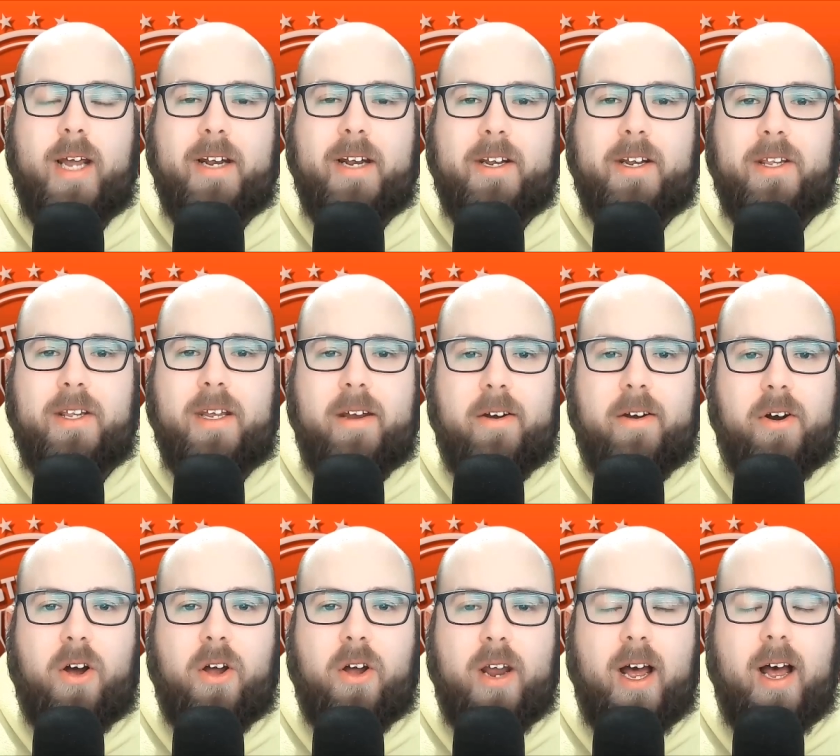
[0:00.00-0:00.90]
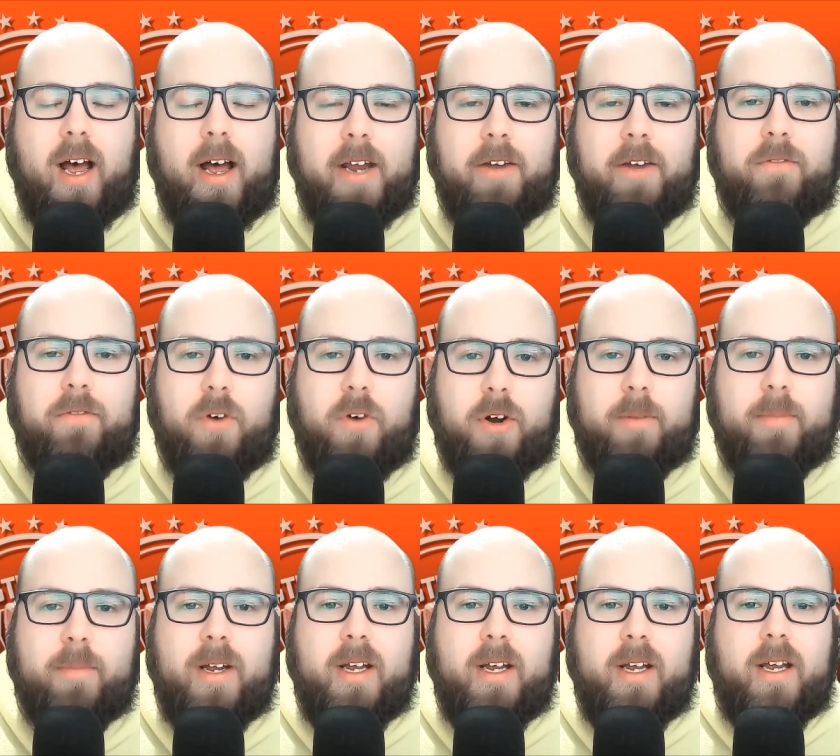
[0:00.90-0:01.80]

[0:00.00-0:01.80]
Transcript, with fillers: end of the year on a high forum,